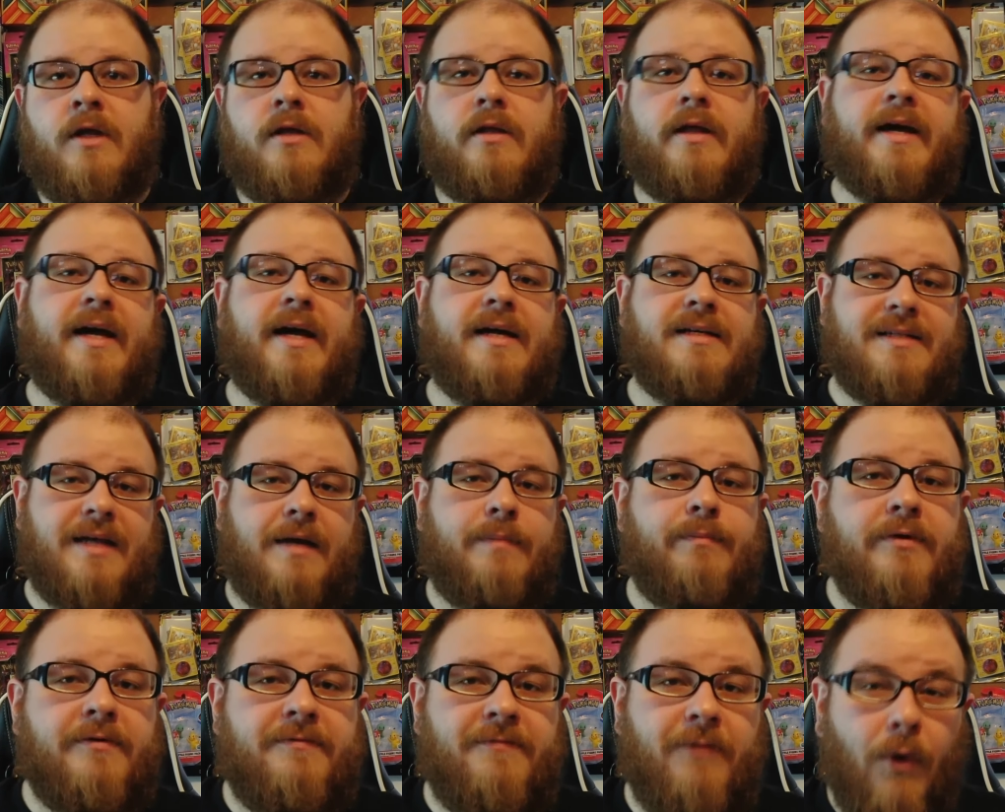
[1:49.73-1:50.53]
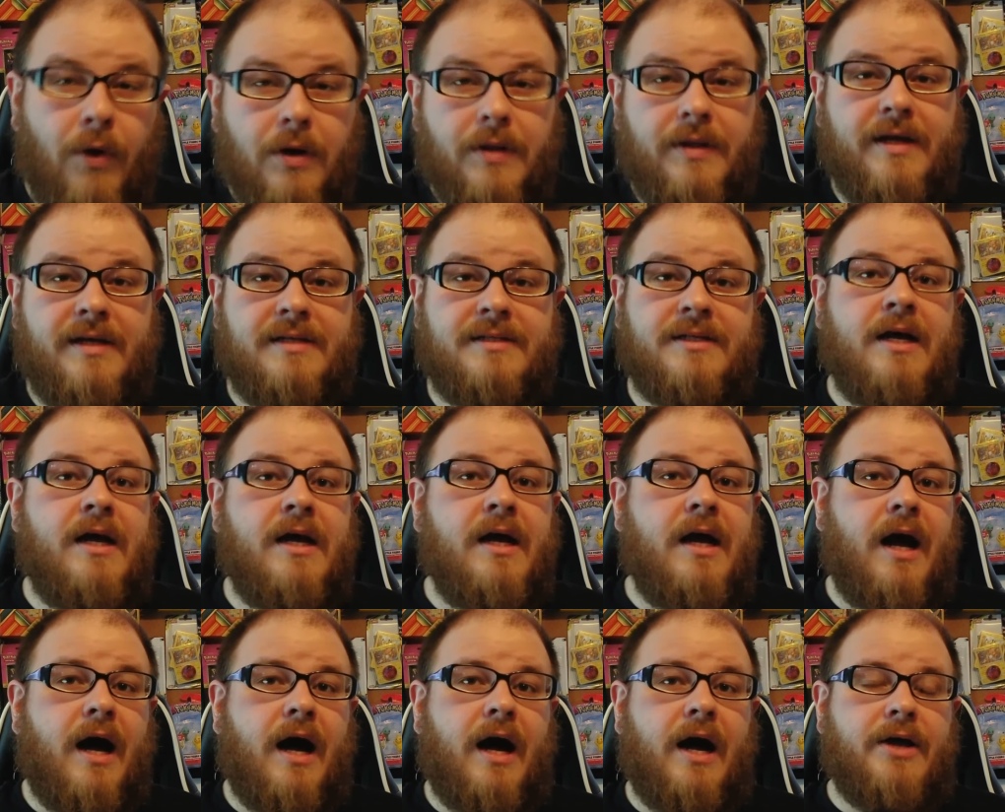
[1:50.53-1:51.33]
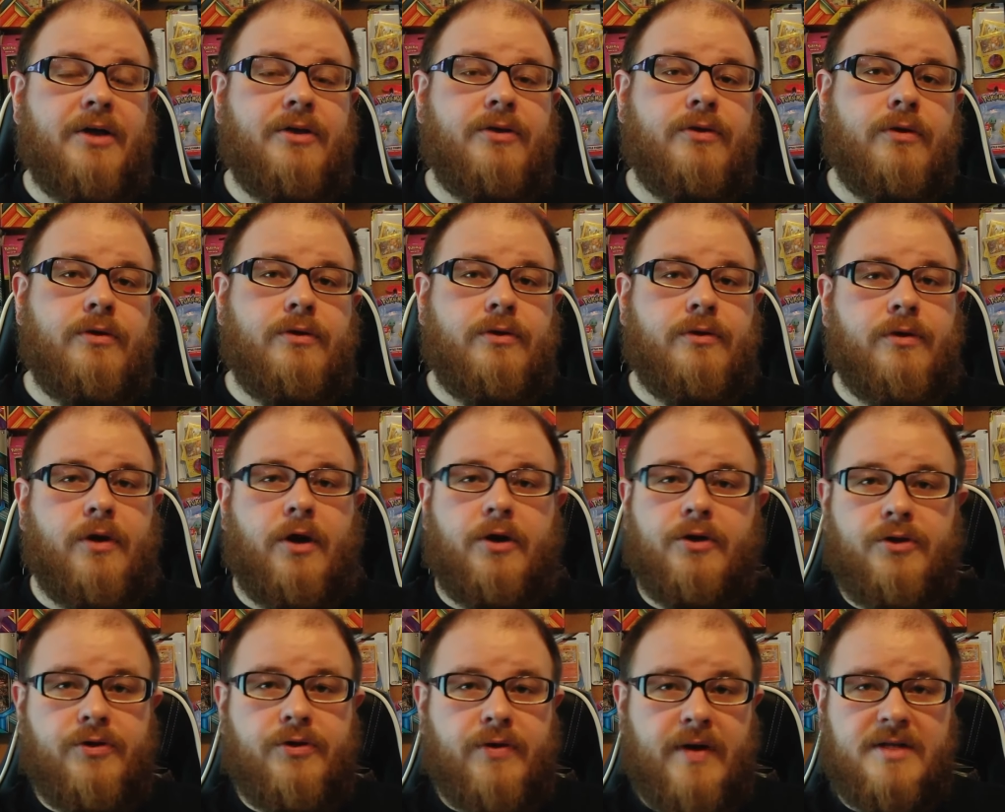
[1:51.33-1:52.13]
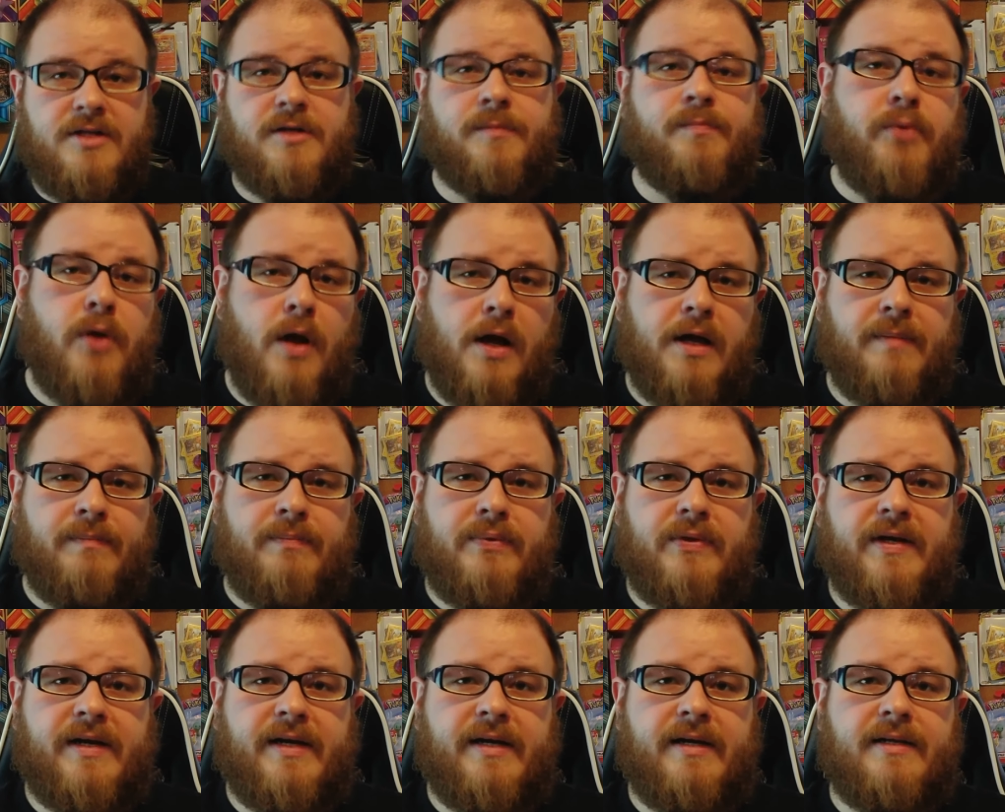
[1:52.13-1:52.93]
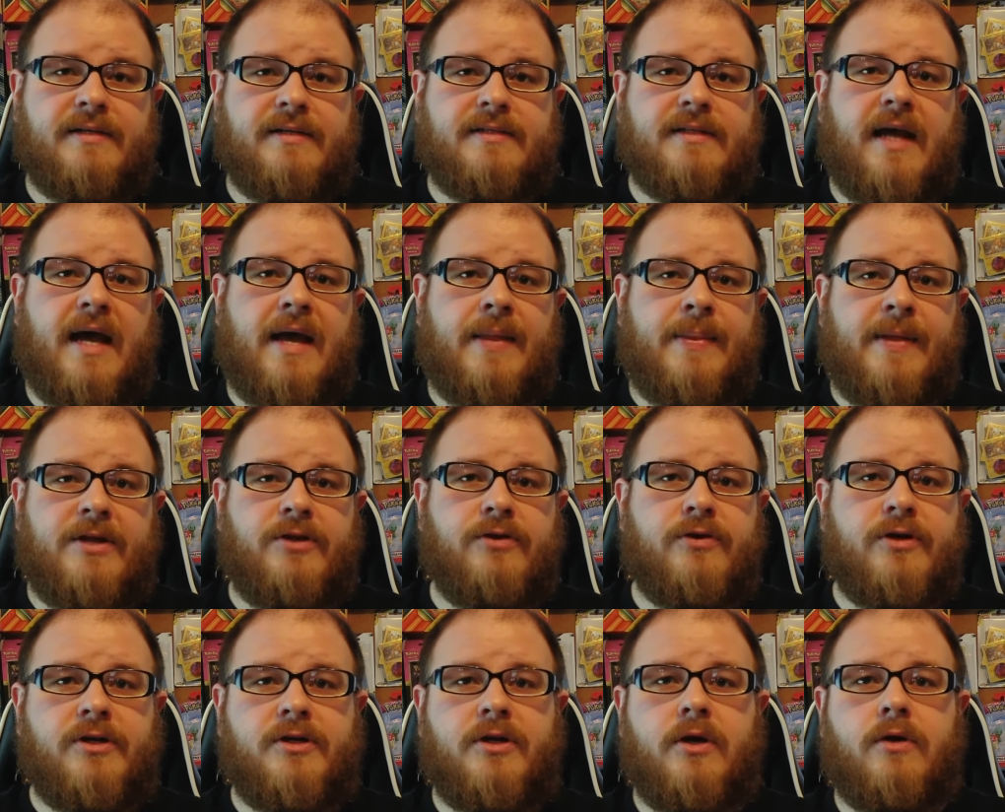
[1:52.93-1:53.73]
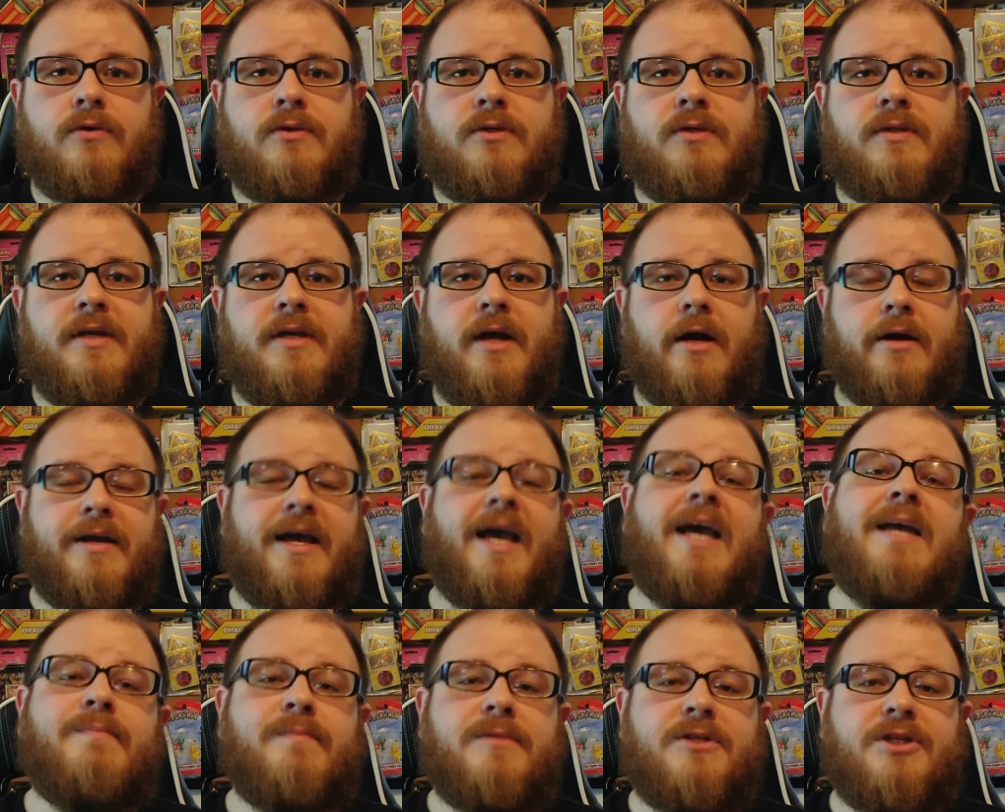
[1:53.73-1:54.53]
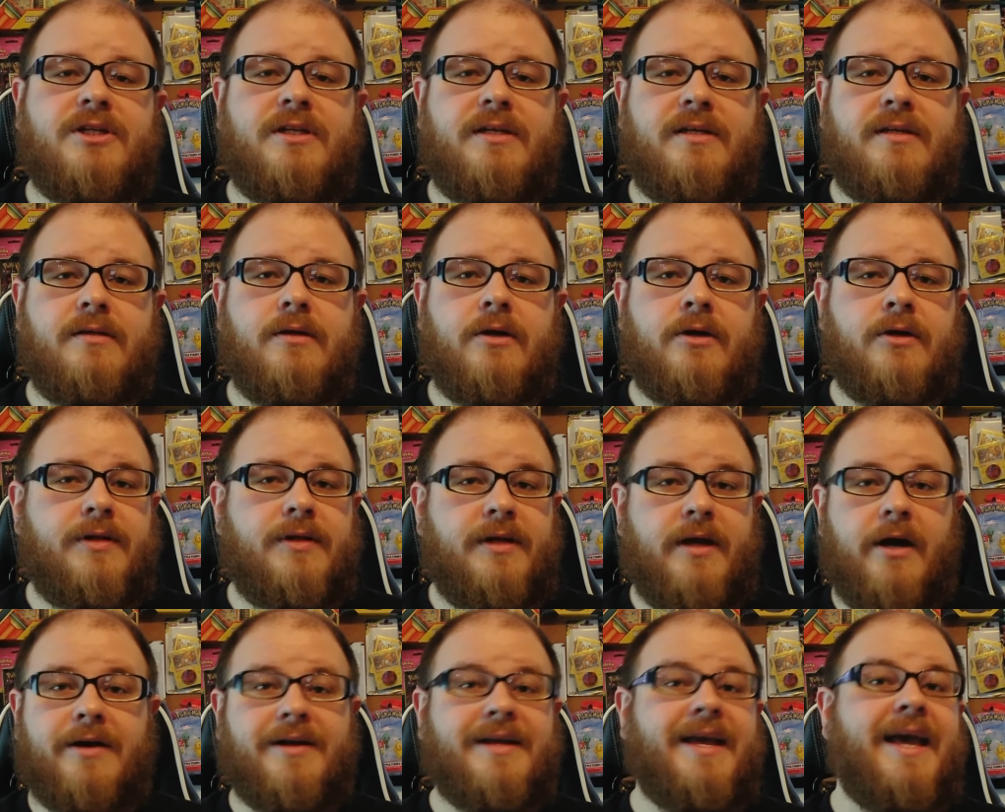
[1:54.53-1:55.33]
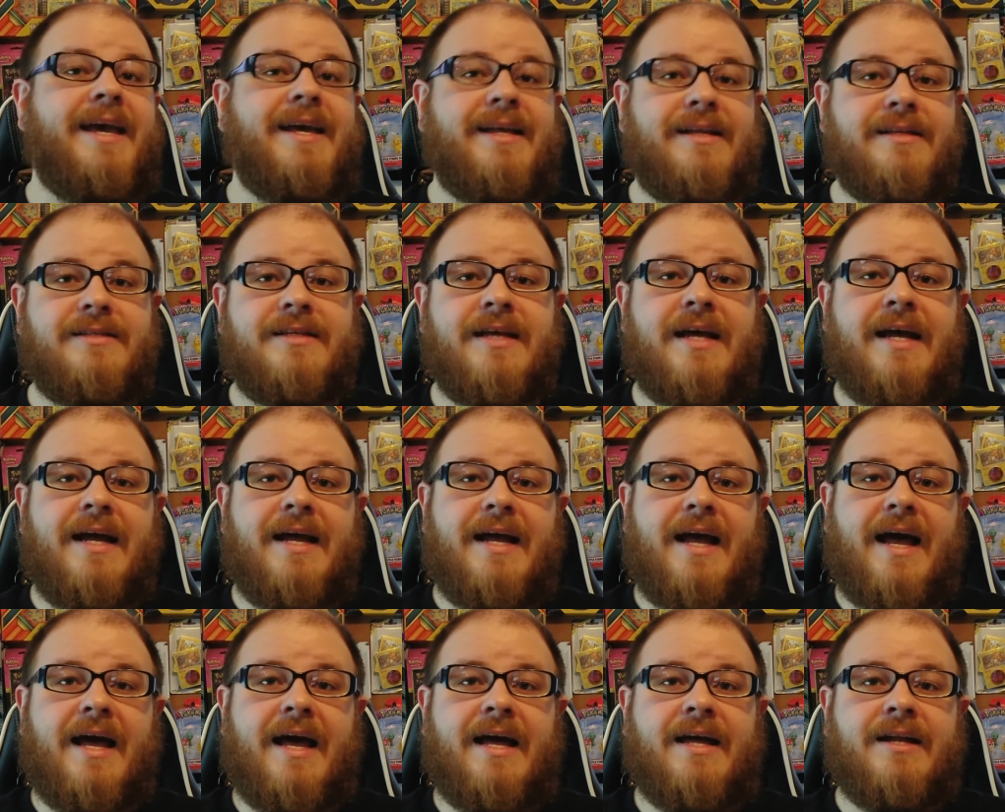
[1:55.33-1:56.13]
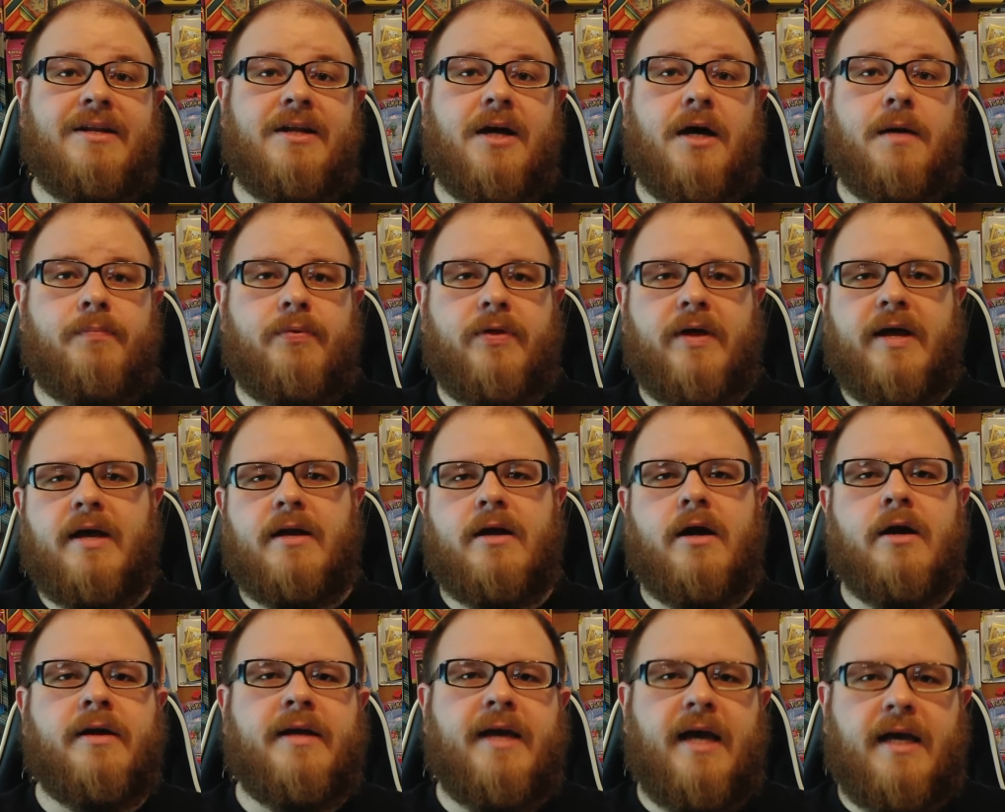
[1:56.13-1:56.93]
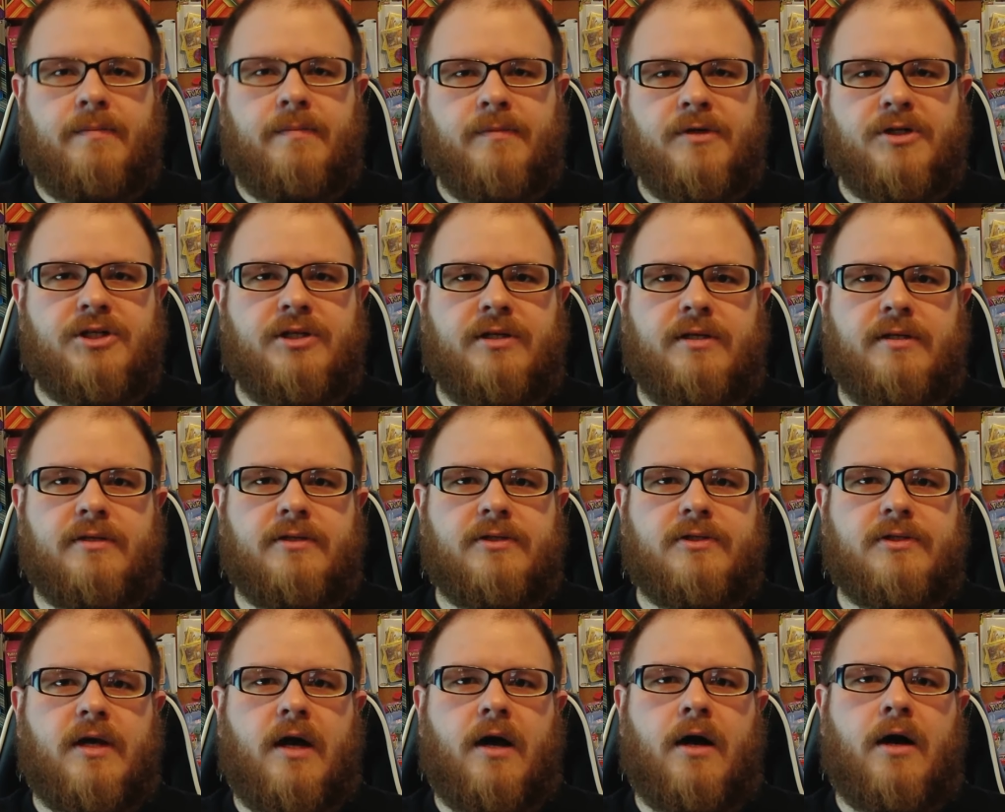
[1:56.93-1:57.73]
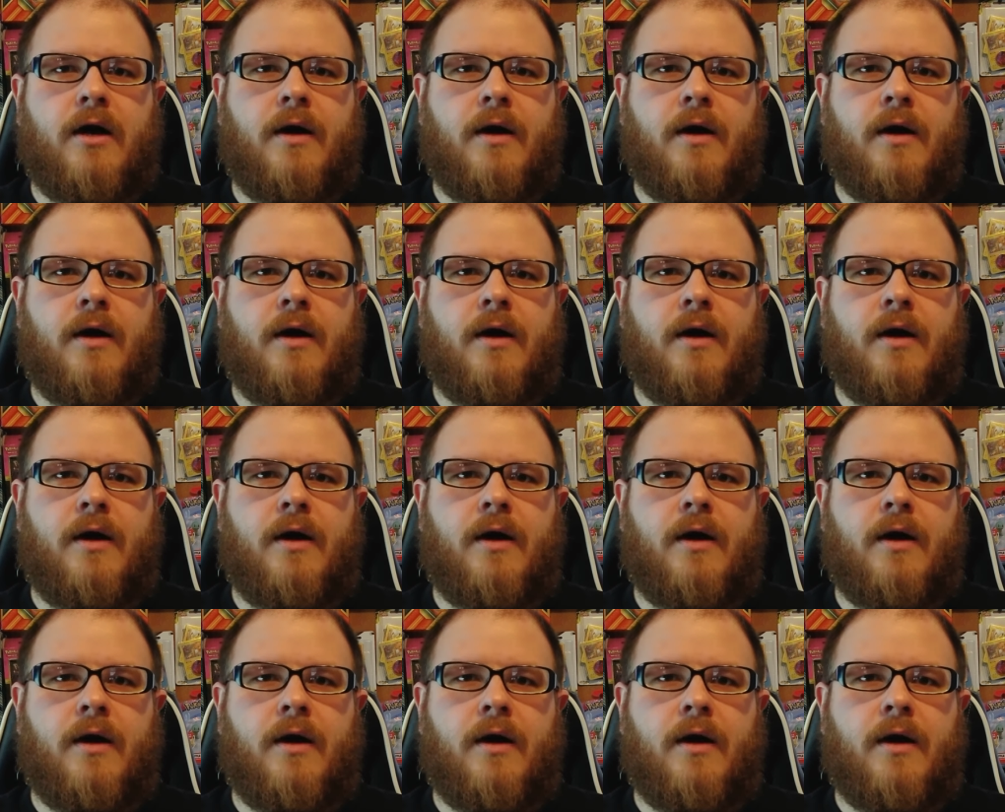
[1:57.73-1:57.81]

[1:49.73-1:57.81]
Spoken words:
Like I said, before this, you had your plug-and-plays, and then you could go to the arcade machine or the arcades and play on arcade machines,